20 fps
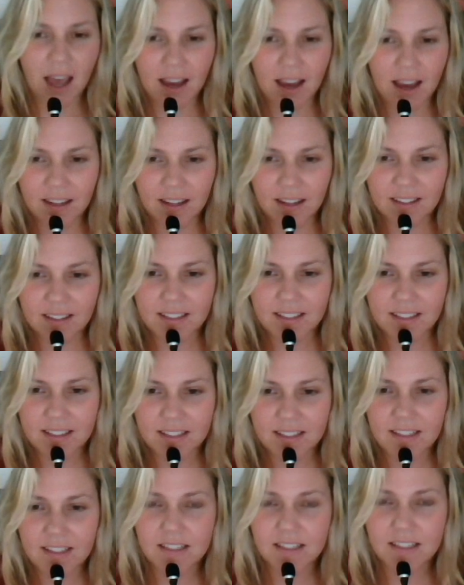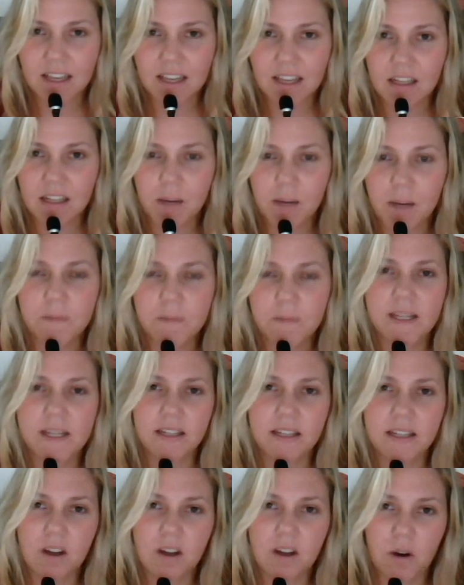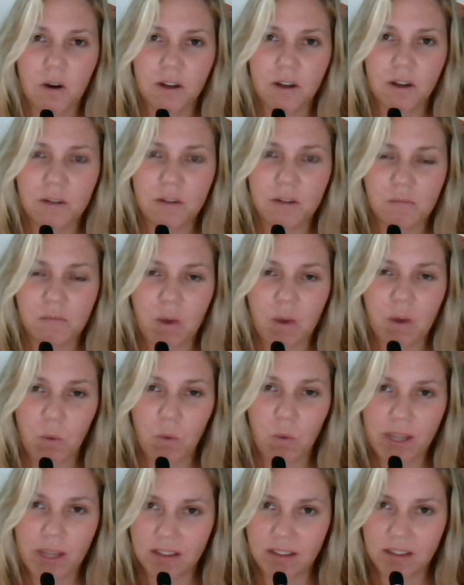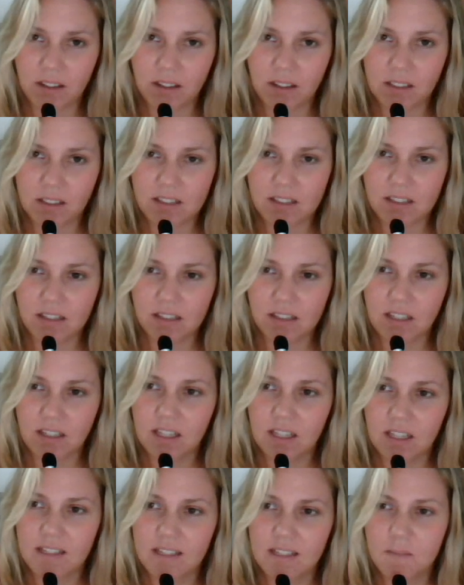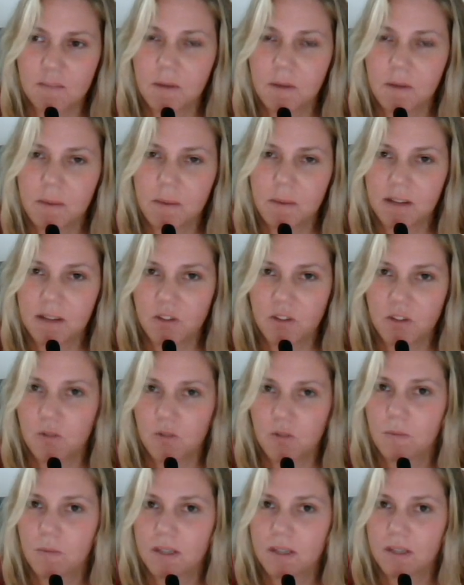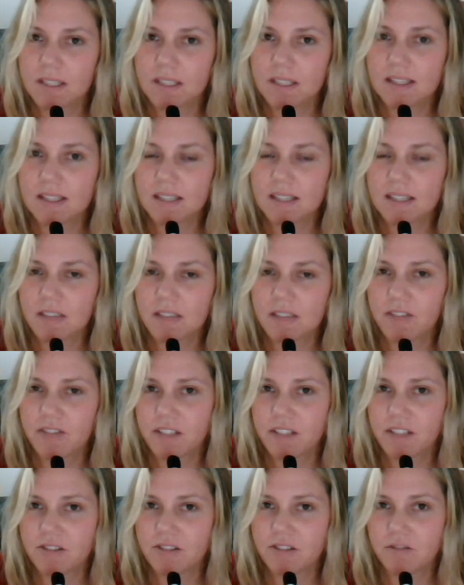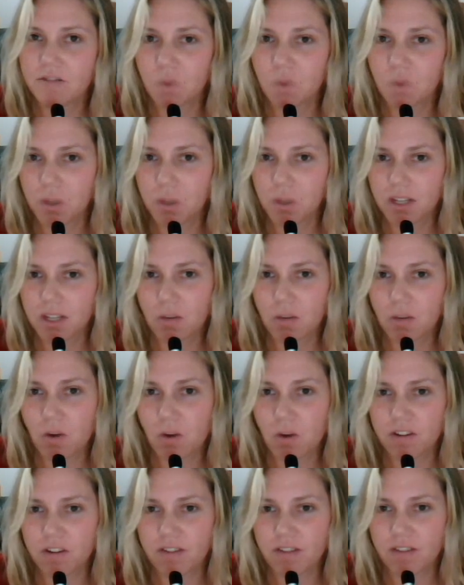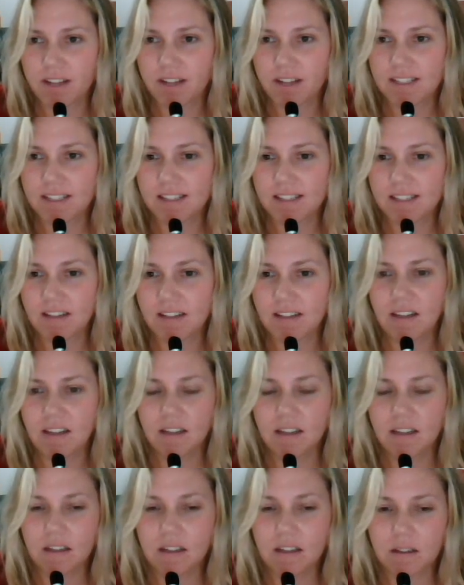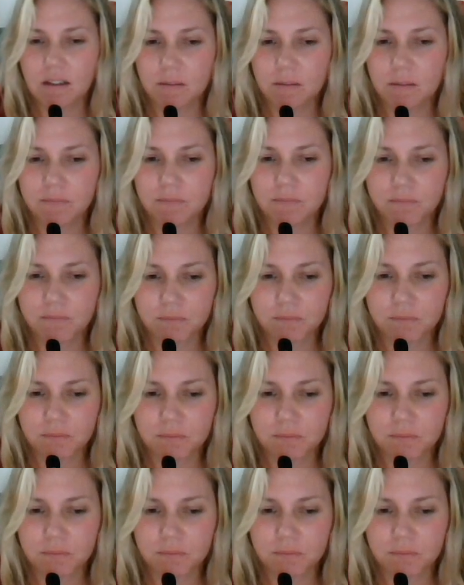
Hi, this is an update on my weight loss. It's been about two months since I finished a 40-day water fast. Um,